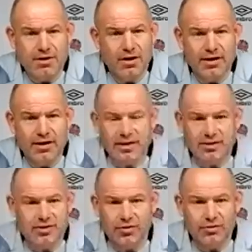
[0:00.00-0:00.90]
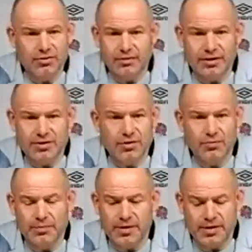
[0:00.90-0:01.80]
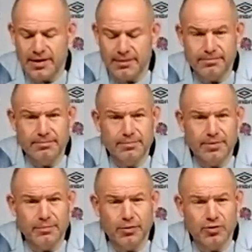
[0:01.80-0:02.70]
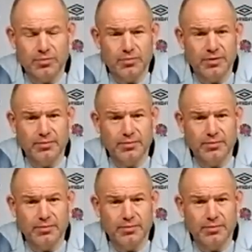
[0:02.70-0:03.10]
No, that's not been possible.